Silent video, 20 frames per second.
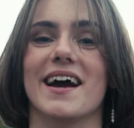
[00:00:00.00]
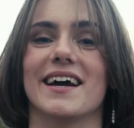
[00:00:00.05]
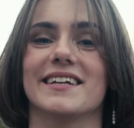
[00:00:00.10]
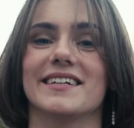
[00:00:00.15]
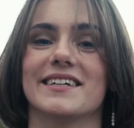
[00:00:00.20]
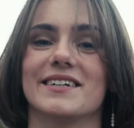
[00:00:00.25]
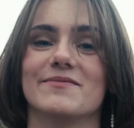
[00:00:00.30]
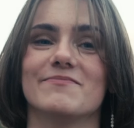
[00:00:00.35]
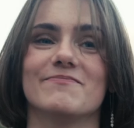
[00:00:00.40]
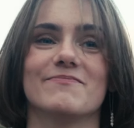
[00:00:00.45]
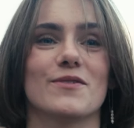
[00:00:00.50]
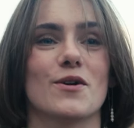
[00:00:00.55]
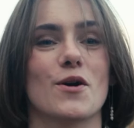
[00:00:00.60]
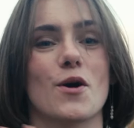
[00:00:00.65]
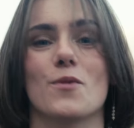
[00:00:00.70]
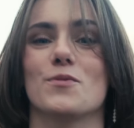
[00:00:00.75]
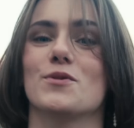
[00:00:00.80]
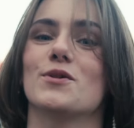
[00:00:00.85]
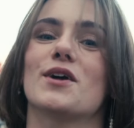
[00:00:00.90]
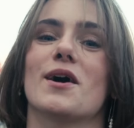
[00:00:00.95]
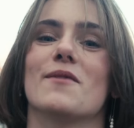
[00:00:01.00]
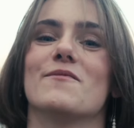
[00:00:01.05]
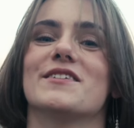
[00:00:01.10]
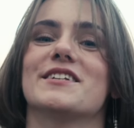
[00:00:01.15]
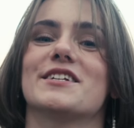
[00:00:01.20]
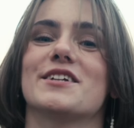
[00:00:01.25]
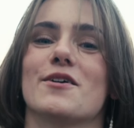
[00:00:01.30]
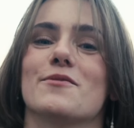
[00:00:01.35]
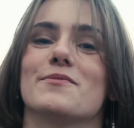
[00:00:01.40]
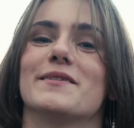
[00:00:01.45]
and um, hope you'll come
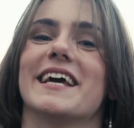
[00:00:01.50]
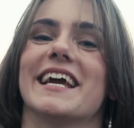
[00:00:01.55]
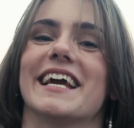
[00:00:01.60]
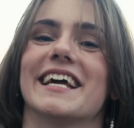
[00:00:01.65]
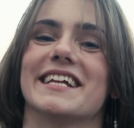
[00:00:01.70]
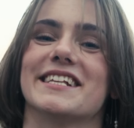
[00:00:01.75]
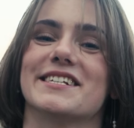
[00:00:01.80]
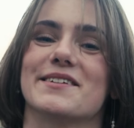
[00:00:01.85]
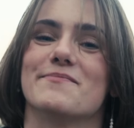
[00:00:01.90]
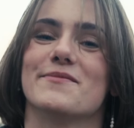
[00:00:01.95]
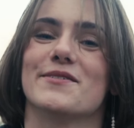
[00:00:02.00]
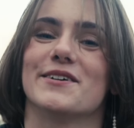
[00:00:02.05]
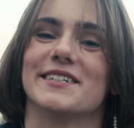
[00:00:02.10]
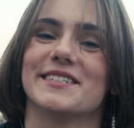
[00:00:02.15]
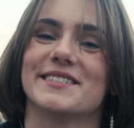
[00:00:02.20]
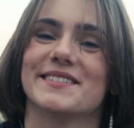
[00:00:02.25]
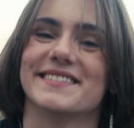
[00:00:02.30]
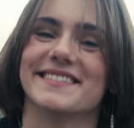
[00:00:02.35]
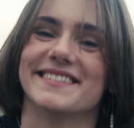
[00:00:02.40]
visit Copenhagen at some point.